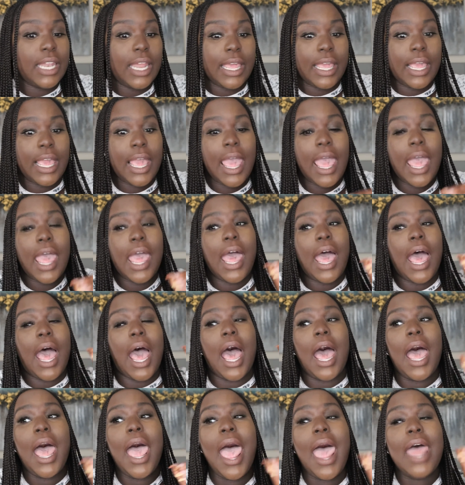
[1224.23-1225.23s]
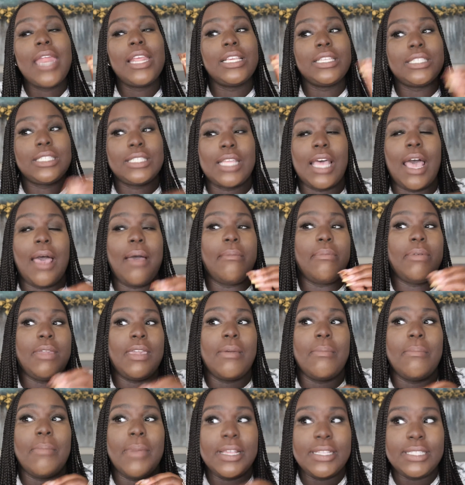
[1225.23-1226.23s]
Like, I hadn't stopped
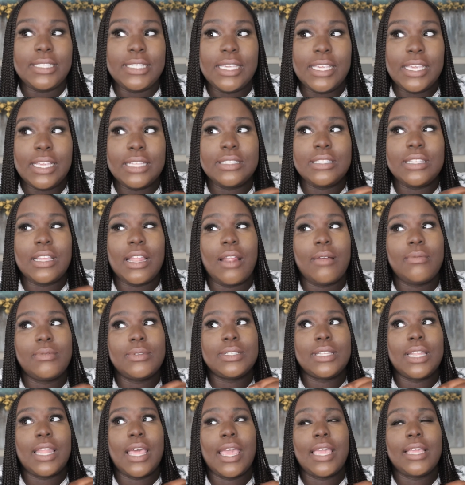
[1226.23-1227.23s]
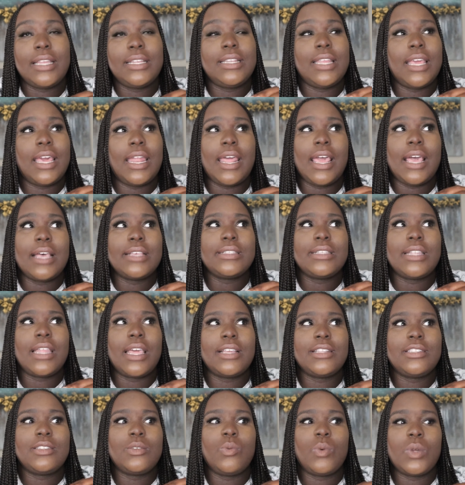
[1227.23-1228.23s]
being messy until I was, like, dead ass,
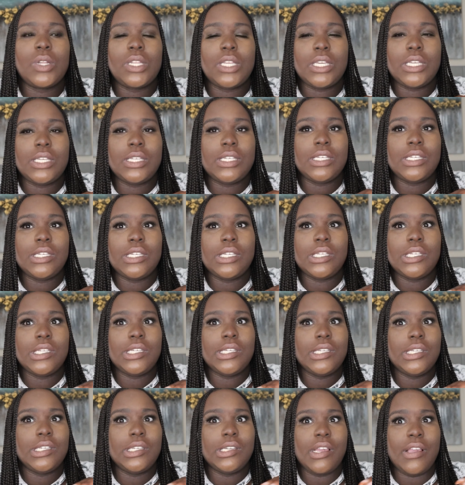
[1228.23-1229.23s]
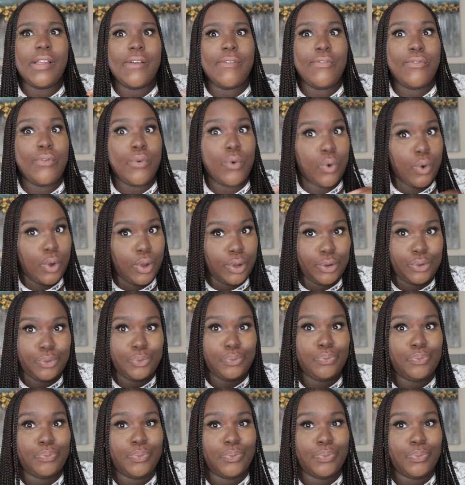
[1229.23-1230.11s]
like, 24.